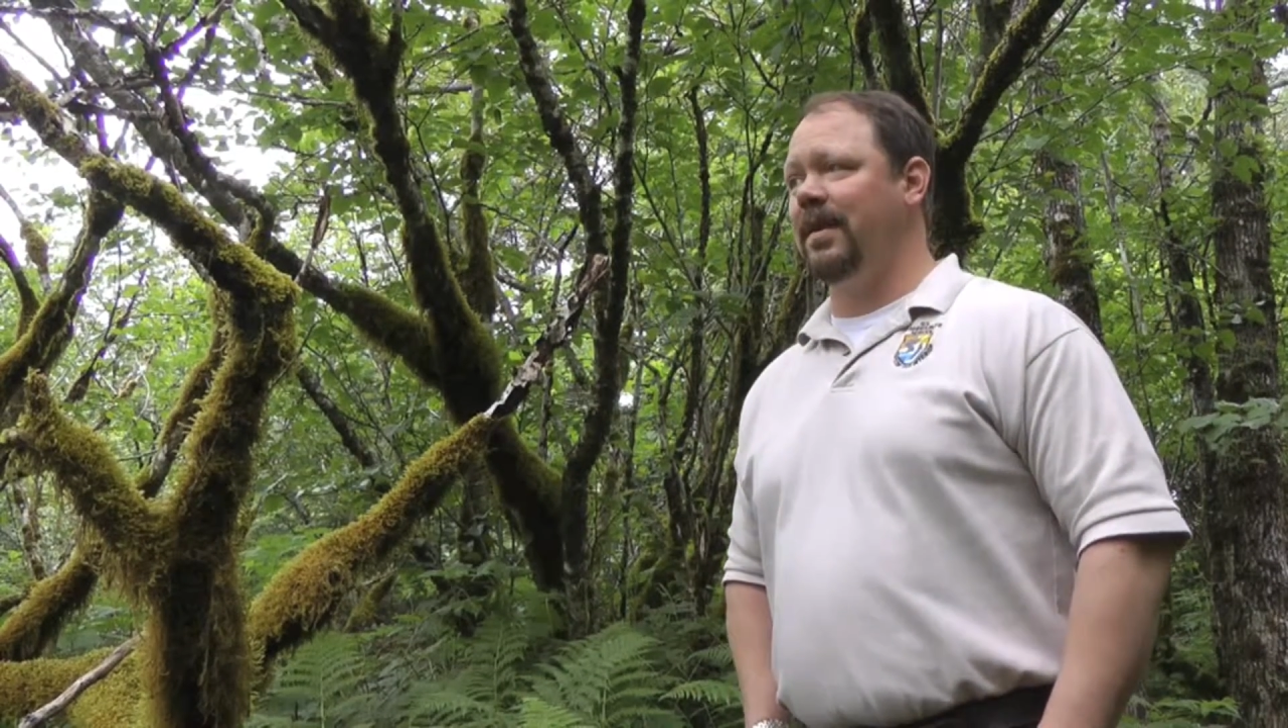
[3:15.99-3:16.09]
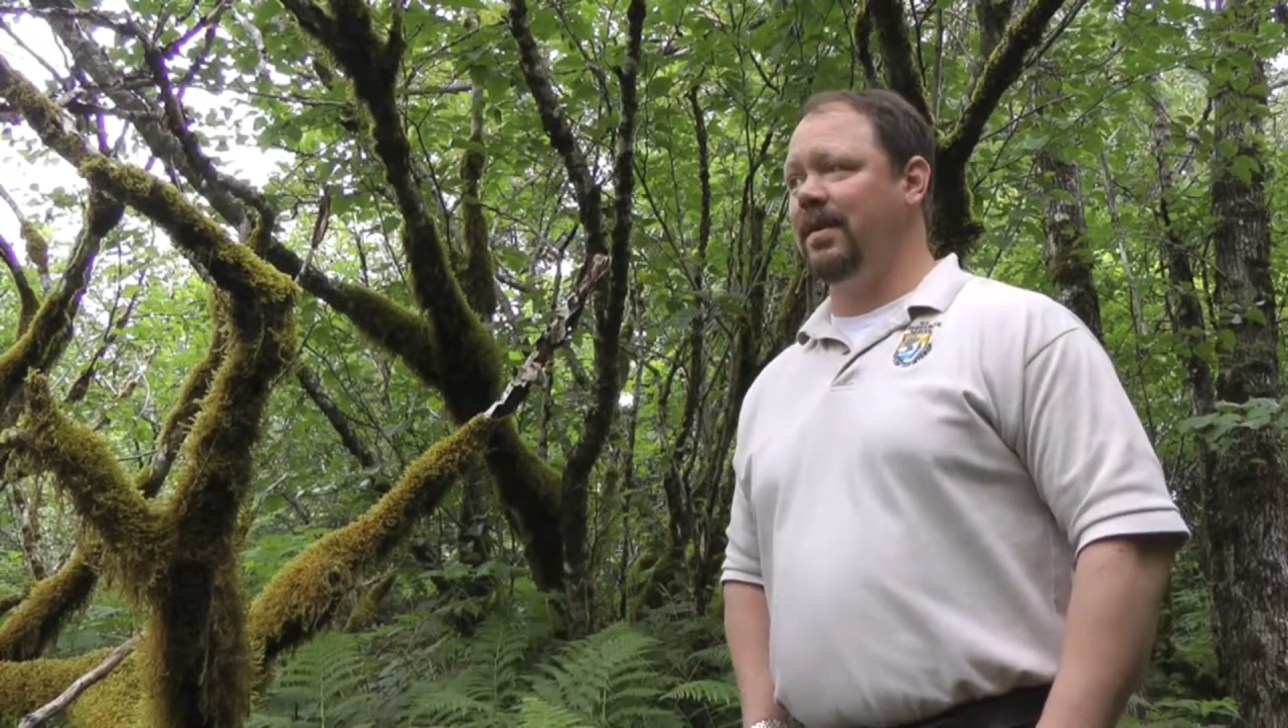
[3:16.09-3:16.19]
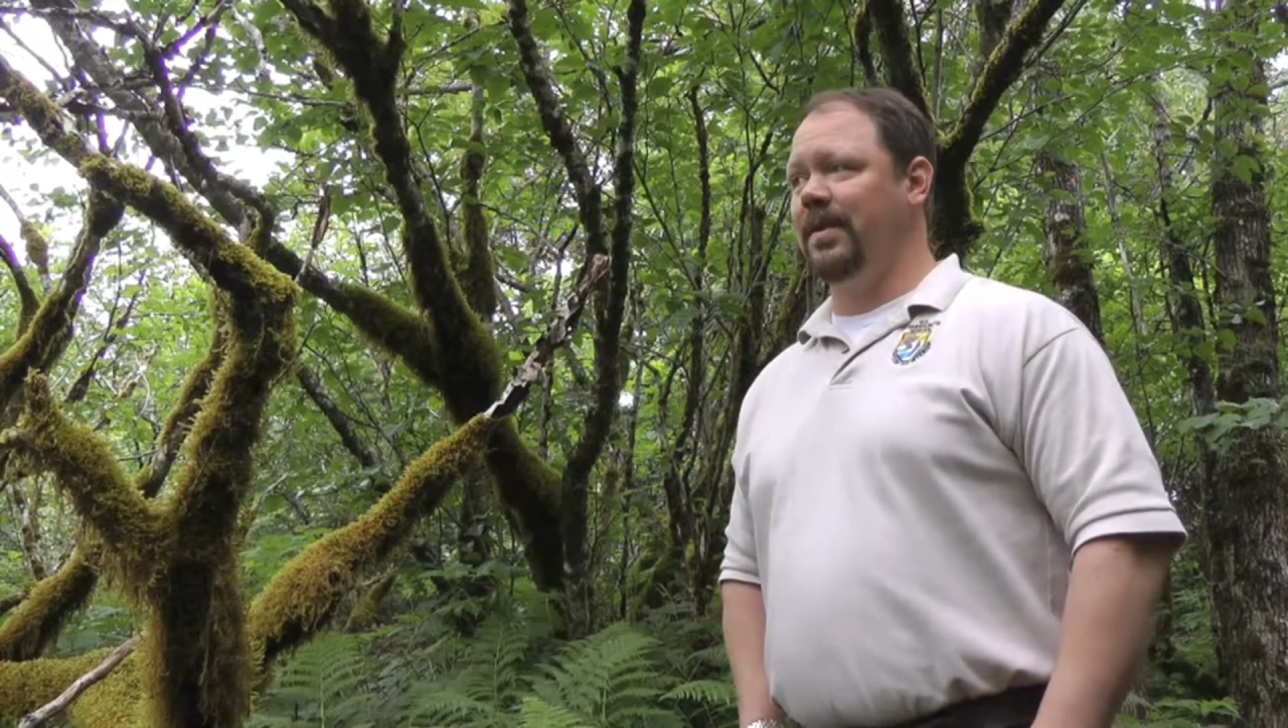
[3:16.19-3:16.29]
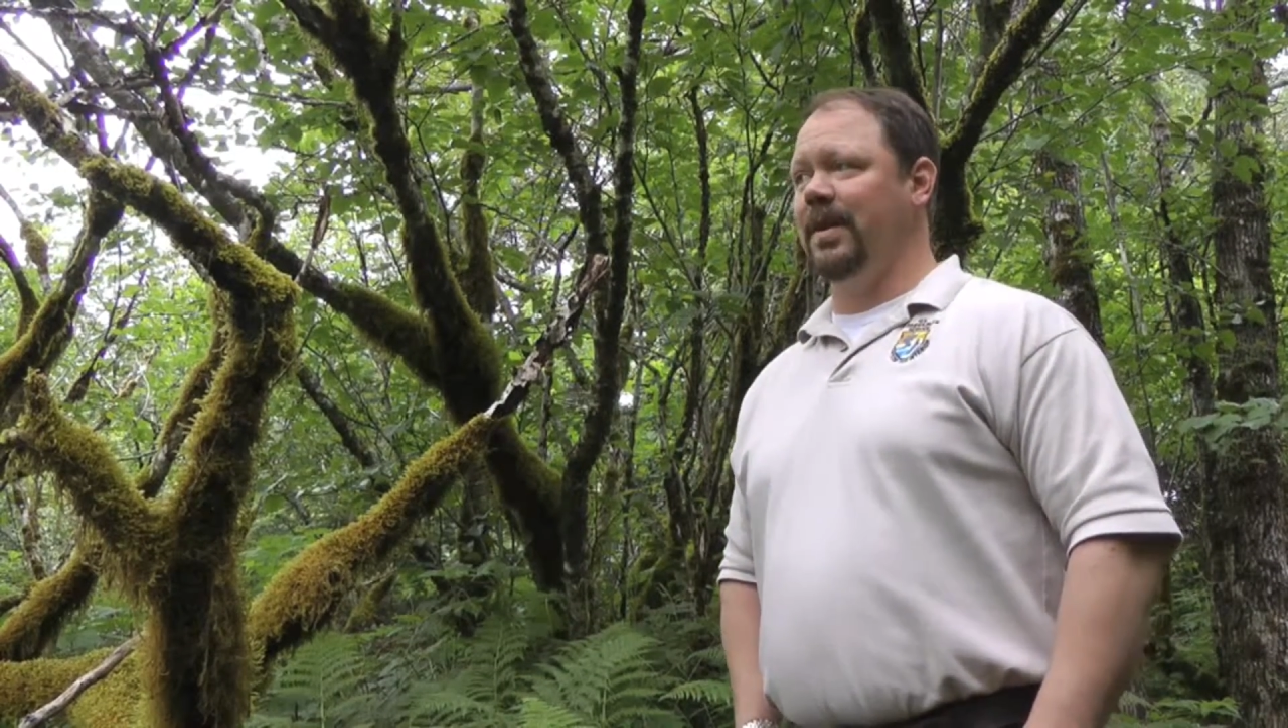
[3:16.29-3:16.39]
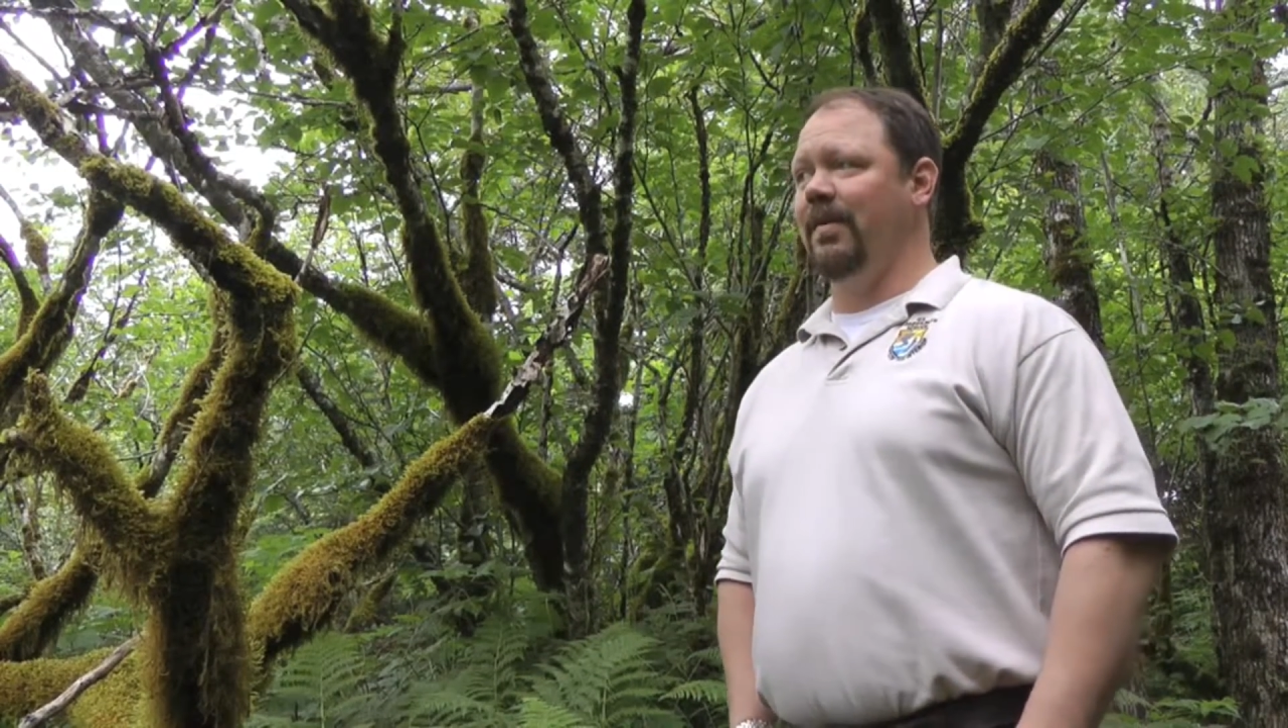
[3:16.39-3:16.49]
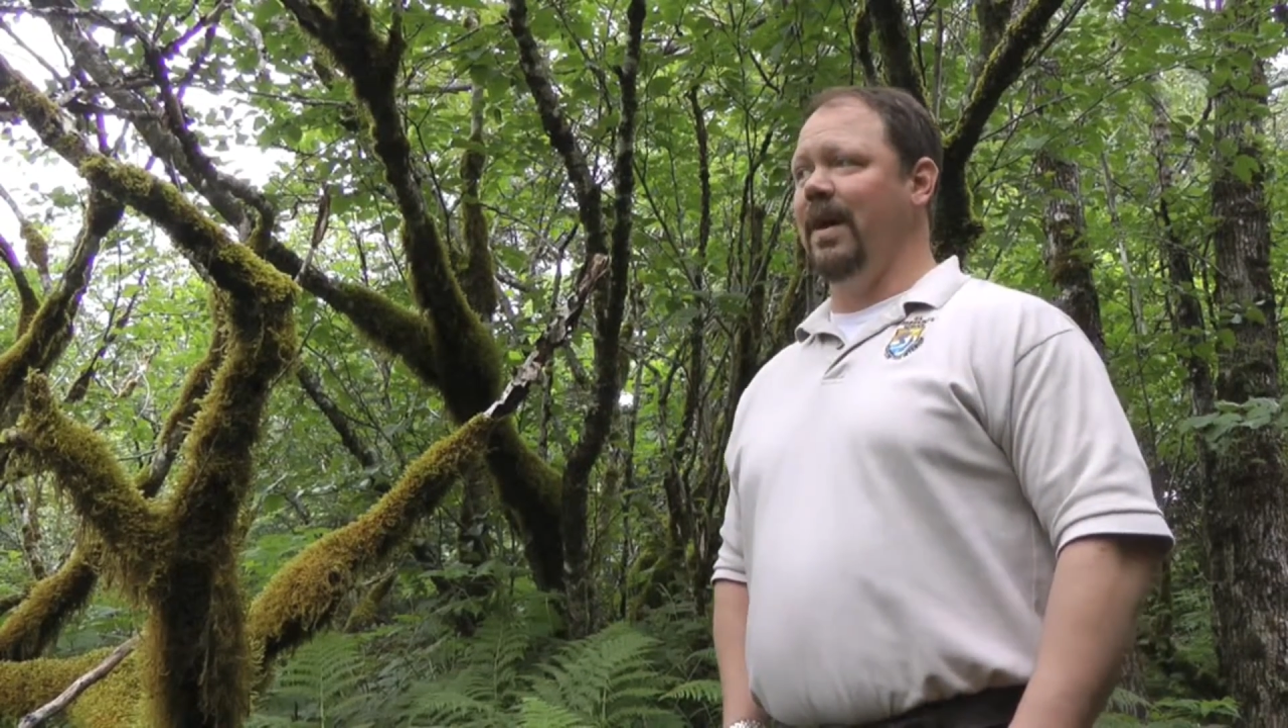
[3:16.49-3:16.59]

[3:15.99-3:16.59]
including the